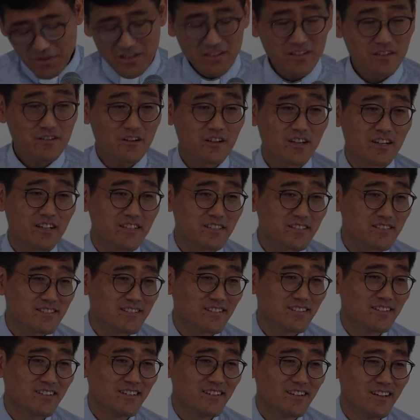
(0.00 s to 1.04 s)
But in
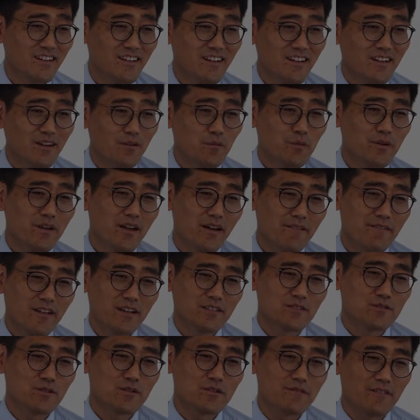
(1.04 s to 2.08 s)
Christ, we have
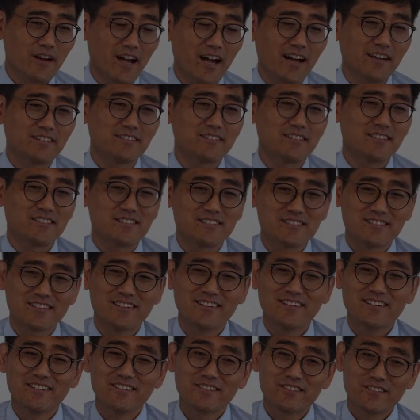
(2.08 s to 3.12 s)
that sort of
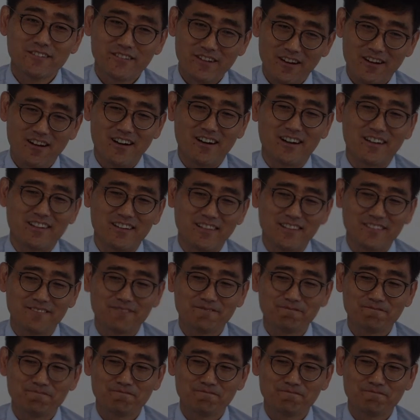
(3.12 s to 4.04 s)
access to God.